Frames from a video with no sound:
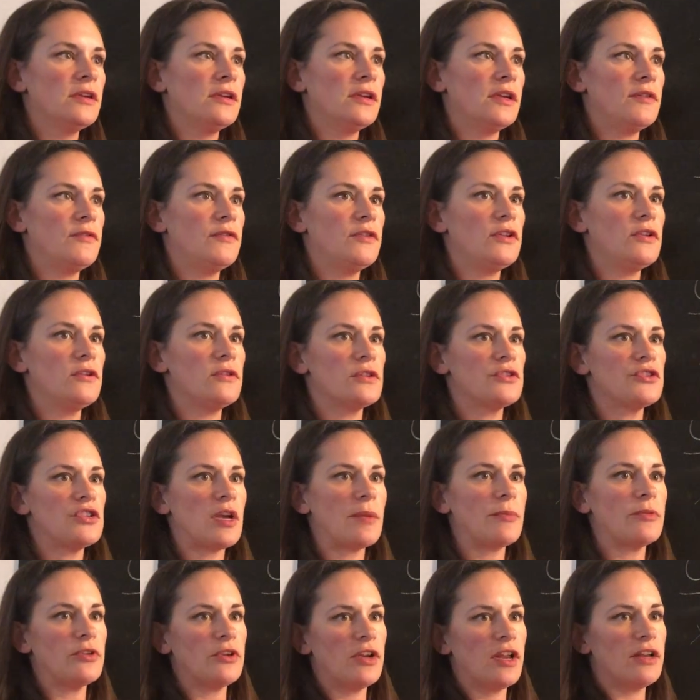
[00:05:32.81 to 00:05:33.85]
If you do the
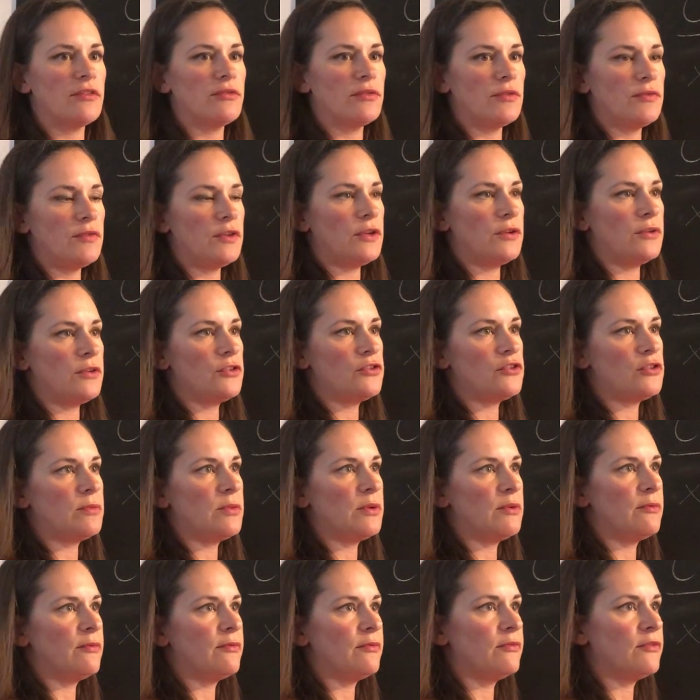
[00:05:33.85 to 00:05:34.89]
Chapter 9 review, you should
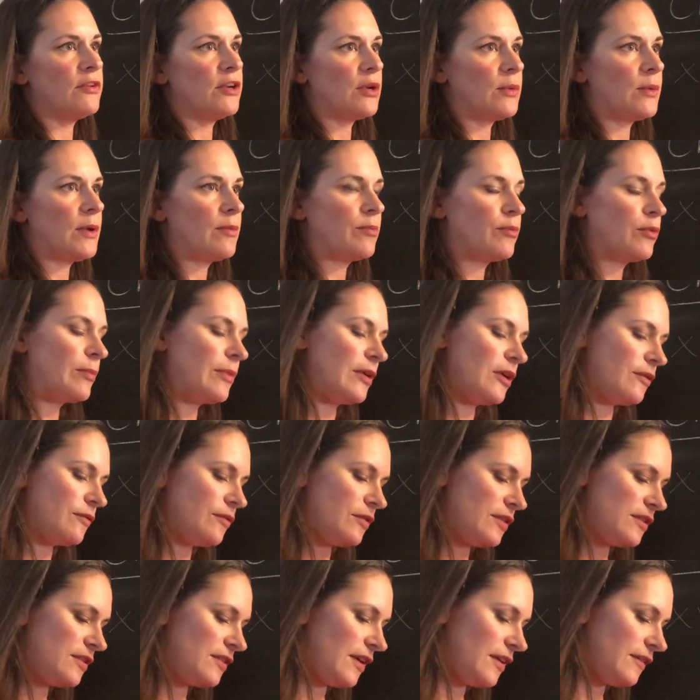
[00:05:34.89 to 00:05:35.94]
be very well prepared
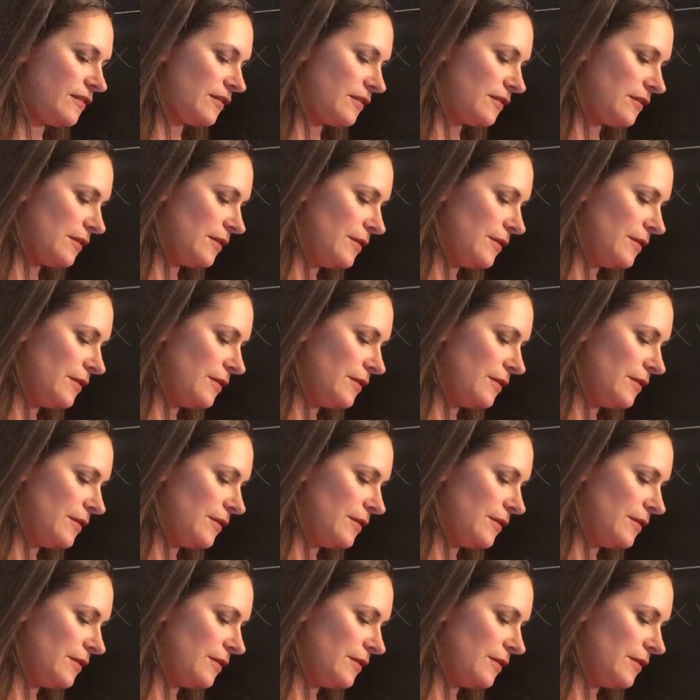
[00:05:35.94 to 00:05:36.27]
for the test.